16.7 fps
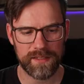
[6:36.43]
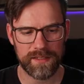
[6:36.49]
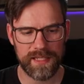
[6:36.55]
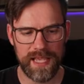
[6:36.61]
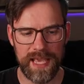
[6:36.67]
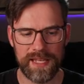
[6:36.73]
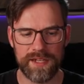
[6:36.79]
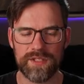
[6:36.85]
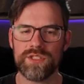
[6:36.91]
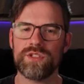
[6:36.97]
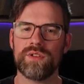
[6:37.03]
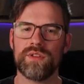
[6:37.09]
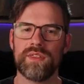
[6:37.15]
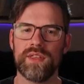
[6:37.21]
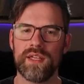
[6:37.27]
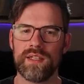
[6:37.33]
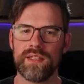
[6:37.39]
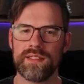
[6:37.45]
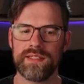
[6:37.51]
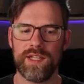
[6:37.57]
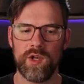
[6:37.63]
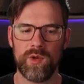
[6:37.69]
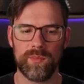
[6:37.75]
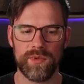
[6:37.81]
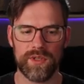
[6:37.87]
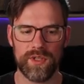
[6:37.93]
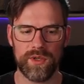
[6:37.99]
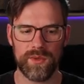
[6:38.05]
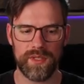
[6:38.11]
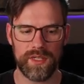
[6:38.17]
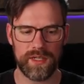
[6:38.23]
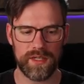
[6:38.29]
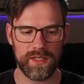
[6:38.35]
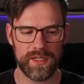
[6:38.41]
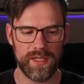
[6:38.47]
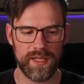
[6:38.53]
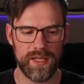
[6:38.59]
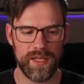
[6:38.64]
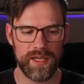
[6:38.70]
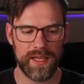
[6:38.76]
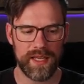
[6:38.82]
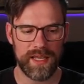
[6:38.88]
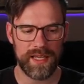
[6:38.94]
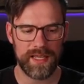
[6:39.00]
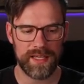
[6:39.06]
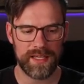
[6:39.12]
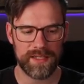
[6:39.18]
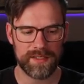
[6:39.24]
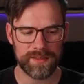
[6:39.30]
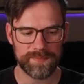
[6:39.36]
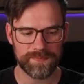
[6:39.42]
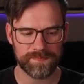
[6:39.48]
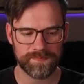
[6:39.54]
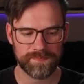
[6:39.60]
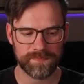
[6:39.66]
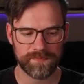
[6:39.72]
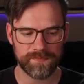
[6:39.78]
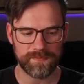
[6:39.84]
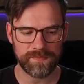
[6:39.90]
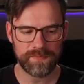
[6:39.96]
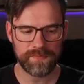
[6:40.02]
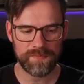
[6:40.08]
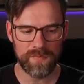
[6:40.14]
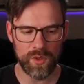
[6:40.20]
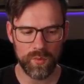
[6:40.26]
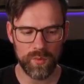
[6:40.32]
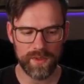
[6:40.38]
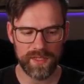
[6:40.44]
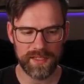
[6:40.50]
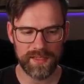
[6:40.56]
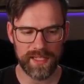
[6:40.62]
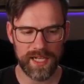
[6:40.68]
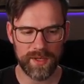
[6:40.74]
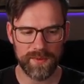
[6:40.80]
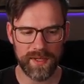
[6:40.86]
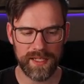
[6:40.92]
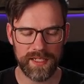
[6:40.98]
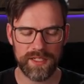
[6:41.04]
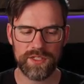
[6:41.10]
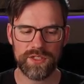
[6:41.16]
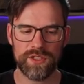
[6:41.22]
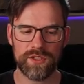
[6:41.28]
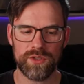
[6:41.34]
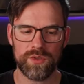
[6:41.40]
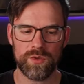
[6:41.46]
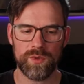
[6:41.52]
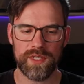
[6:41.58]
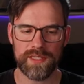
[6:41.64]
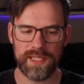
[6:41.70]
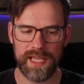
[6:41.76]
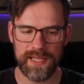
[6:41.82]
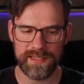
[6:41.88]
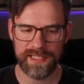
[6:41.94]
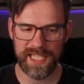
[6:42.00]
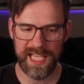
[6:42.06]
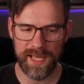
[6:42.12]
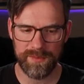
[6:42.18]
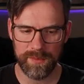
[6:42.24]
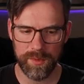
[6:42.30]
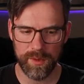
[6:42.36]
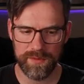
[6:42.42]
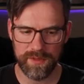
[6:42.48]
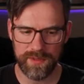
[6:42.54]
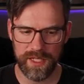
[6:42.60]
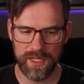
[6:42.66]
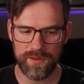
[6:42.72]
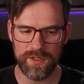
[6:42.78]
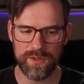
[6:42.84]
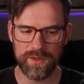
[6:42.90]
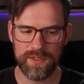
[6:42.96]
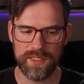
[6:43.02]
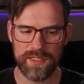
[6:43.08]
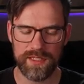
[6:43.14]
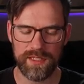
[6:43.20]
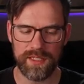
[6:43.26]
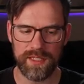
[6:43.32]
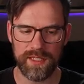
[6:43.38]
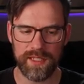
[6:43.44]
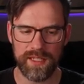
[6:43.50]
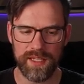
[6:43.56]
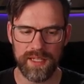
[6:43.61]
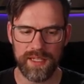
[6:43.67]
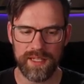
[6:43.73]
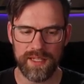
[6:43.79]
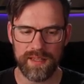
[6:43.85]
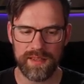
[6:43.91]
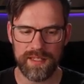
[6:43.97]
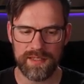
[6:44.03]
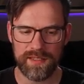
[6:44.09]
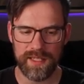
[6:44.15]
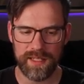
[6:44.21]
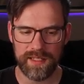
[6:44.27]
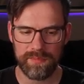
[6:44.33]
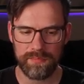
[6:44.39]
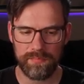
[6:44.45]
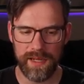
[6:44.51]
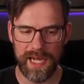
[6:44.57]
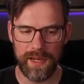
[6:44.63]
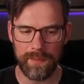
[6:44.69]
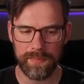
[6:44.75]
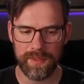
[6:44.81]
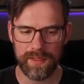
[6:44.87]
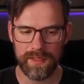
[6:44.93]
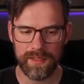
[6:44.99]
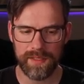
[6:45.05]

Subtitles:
canister things down below here. And one thing that I ran into was as the camera moves around, you'll see these things pop.